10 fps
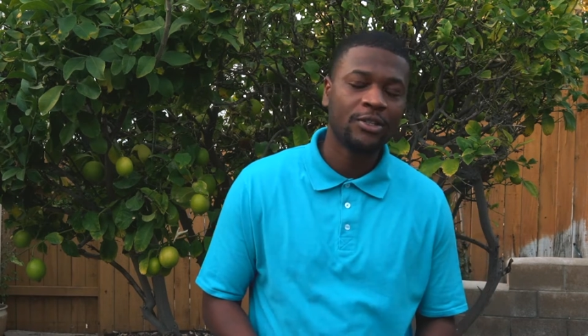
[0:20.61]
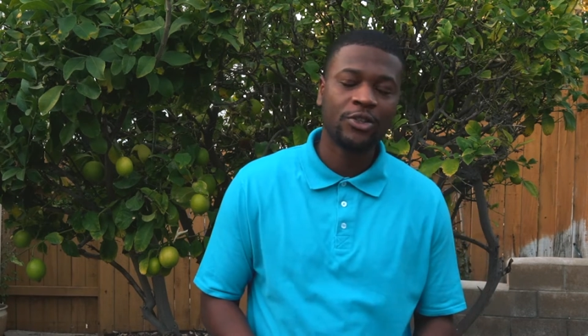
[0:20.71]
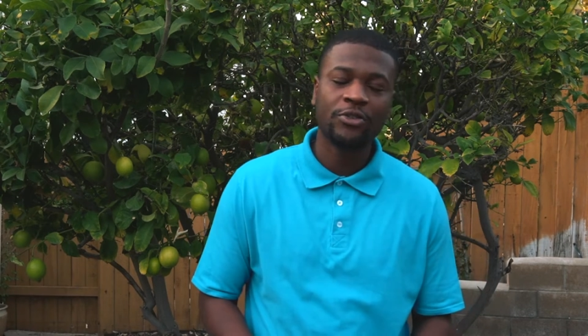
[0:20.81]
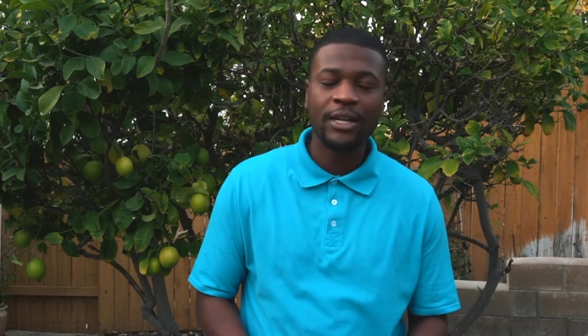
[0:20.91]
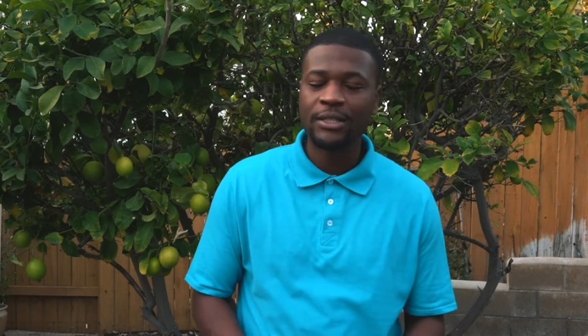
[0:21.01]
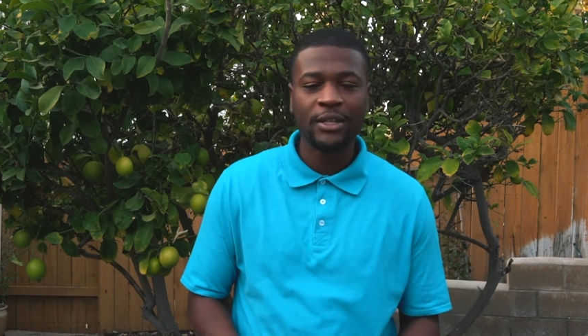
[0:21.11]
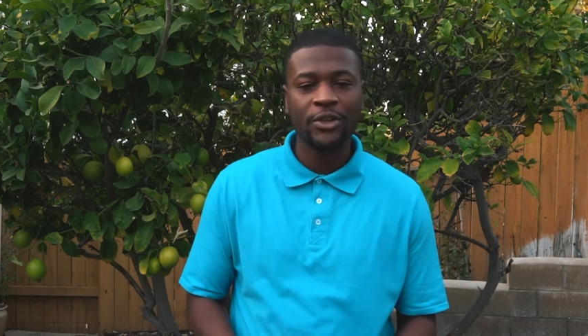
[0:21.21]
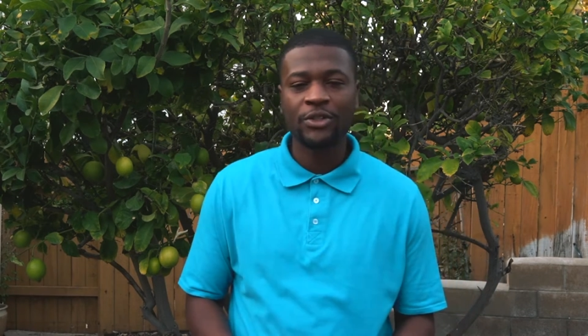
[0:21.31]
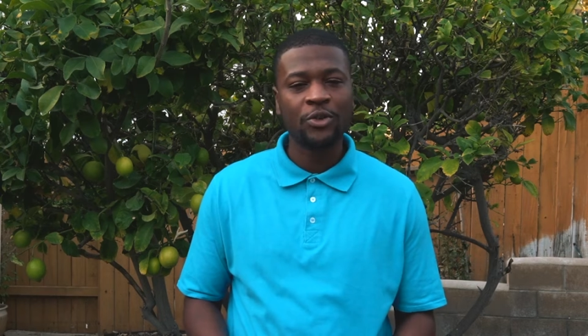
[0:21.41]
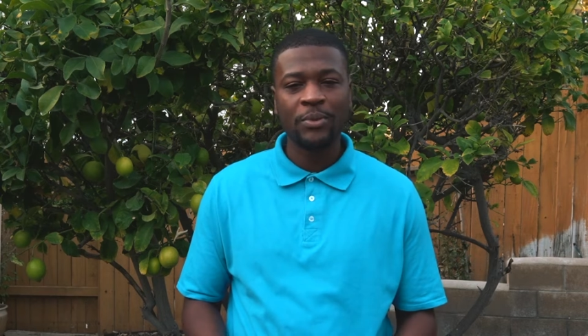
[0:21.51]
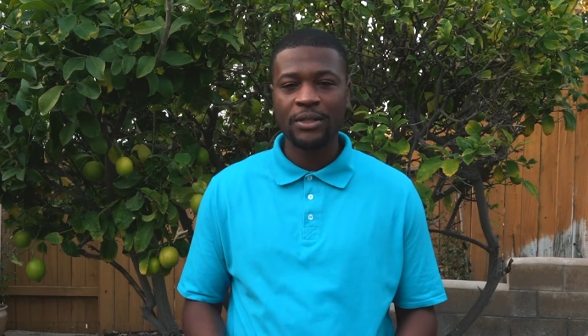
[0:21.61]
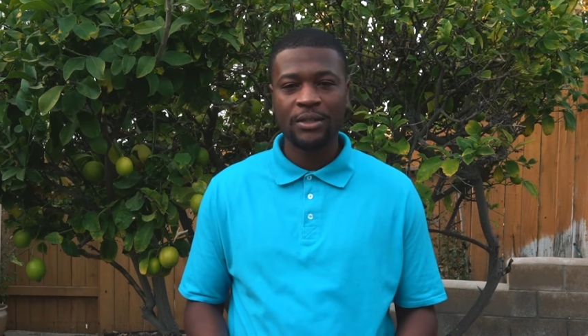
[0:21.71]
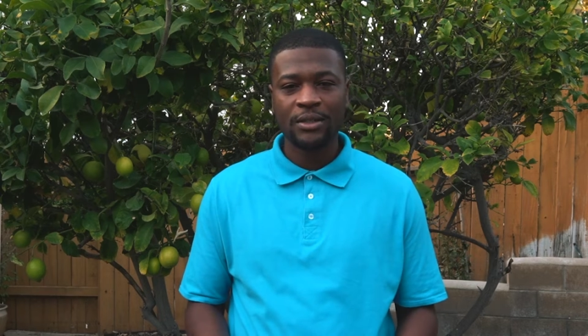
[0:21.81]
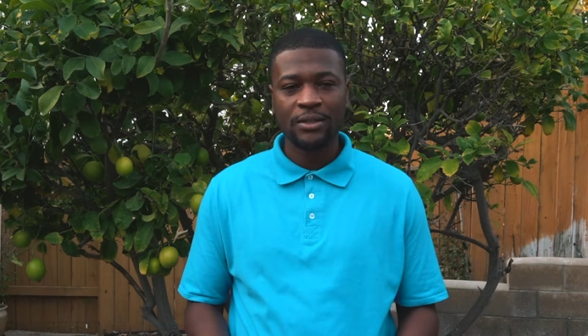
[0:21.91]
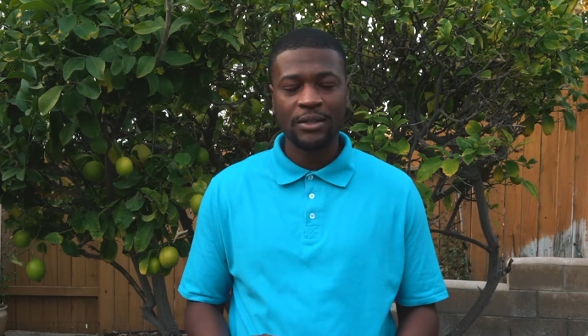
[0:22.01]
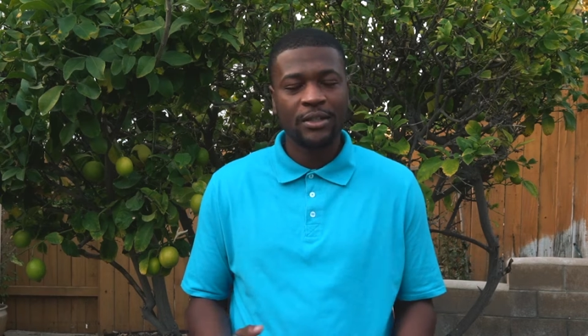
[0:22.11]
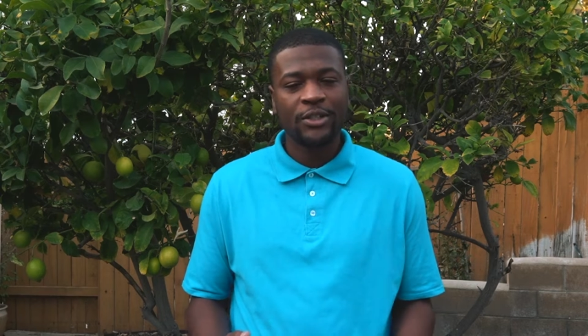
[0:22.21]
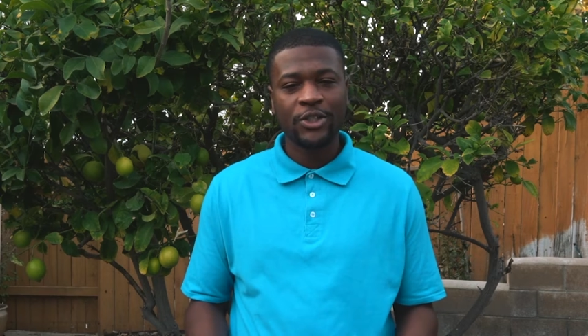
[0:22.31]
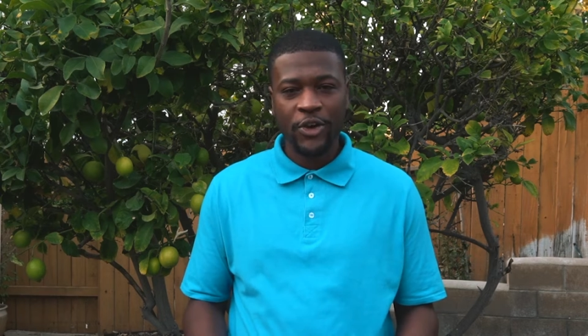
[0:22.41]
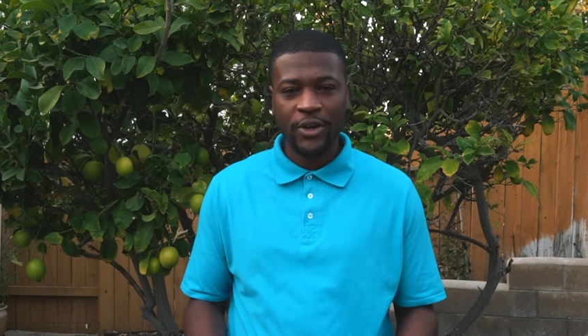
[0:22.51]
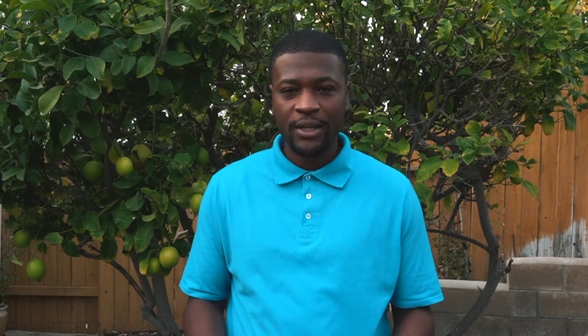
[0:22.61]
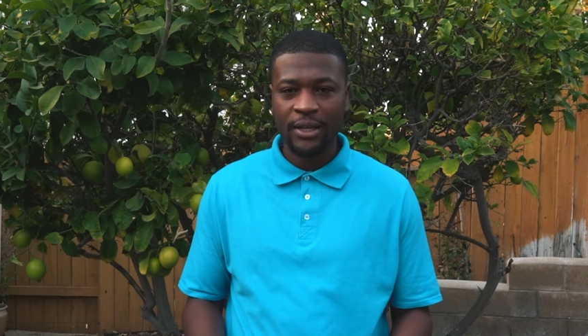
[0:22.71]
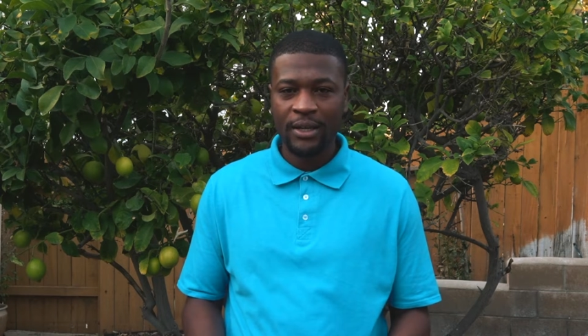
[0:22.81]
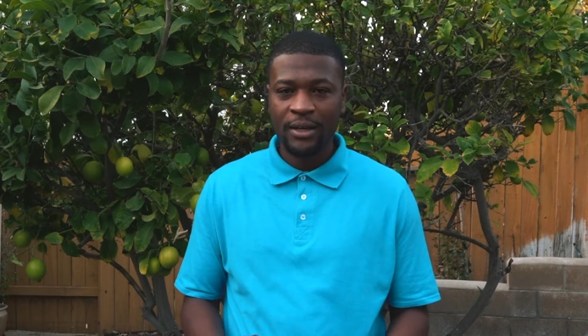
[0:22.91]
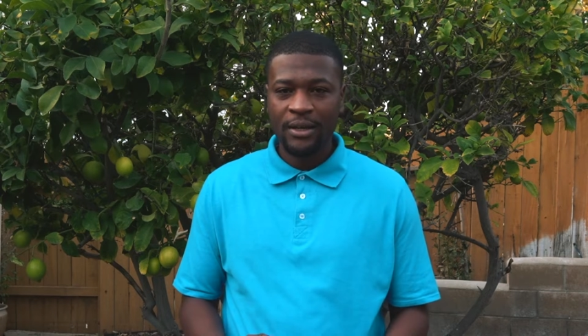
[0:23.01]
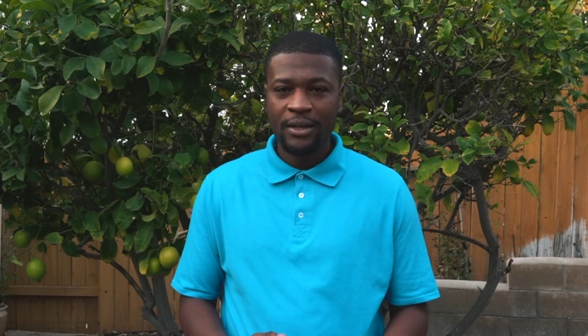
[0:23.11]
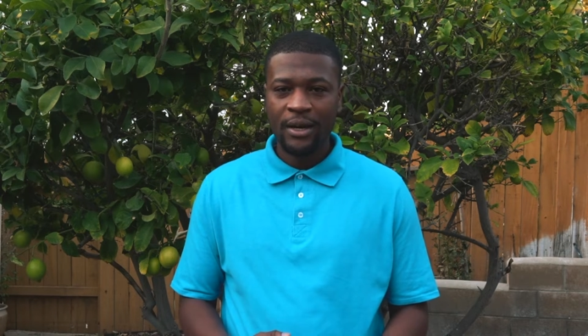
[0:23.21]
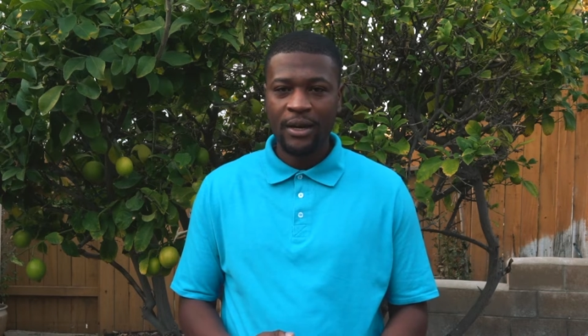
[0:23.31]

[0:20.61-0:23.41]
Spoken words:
such a crazy year, so much just uncertainty,